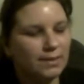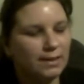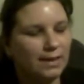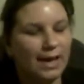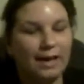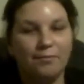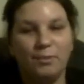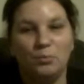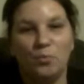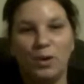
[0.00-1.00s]
I've
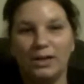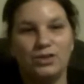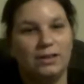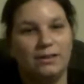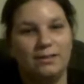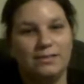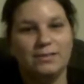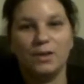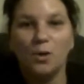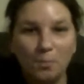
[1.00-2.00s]
been watching
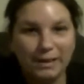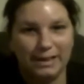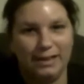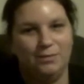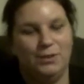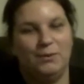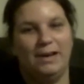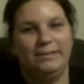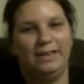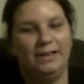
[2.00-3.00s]
so many of you
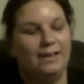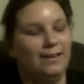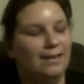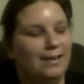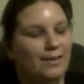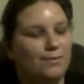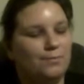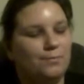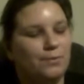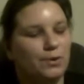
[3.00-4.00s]
out there
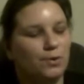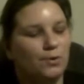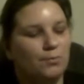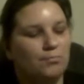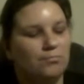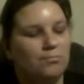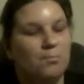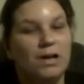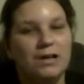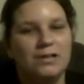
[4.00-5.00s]
for
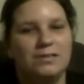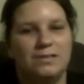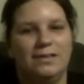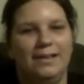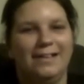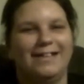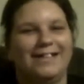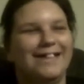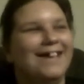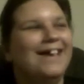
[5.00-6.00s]
months.
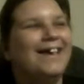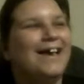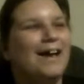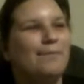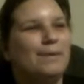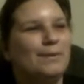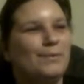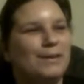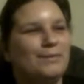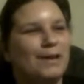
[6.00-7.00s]
I
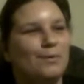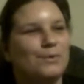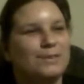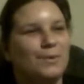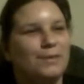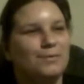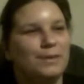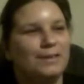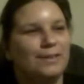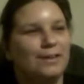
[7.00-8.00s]
was away from the
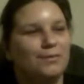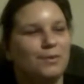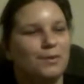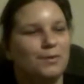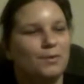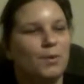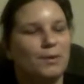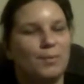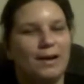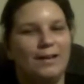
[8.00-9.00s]
internet for quite a
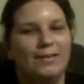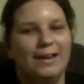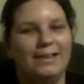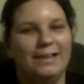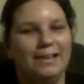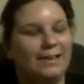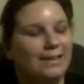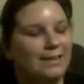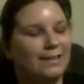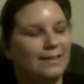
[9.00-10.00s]
while, and then
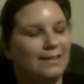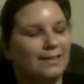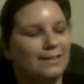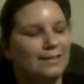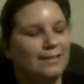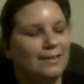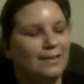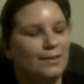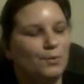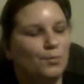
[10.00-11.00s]

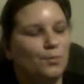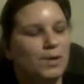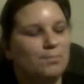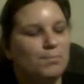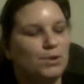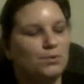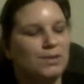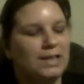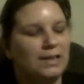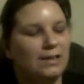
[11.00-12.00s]
we moved
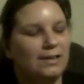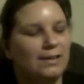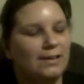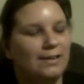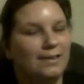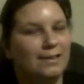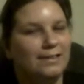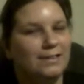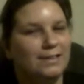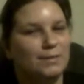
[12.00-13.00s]
here
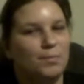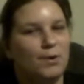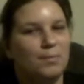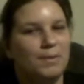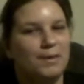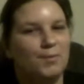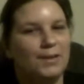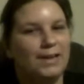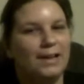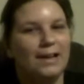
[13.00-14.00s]
into this apartment and
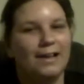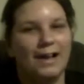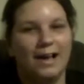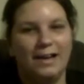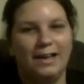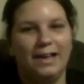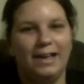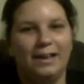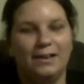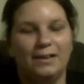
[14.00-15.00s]
we got
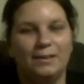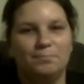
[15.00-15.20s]
internet,